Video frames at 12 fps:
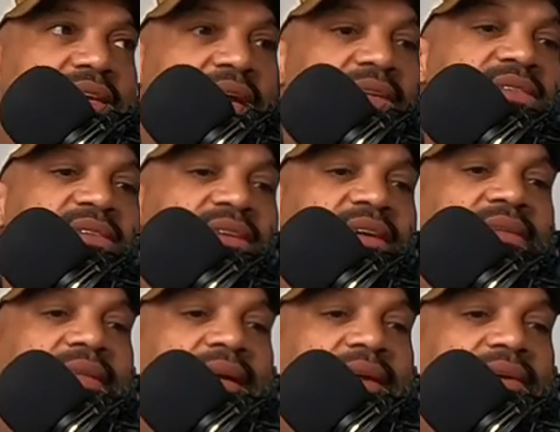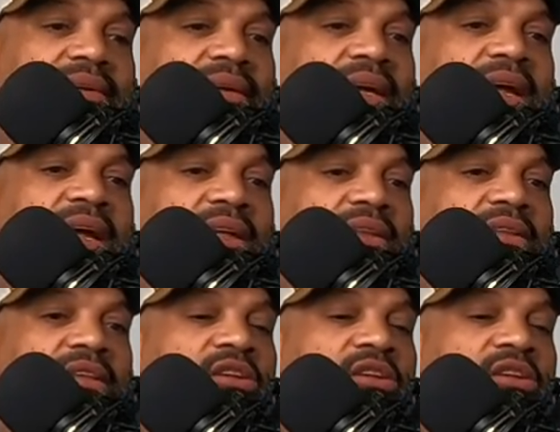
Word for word: say I see a link, and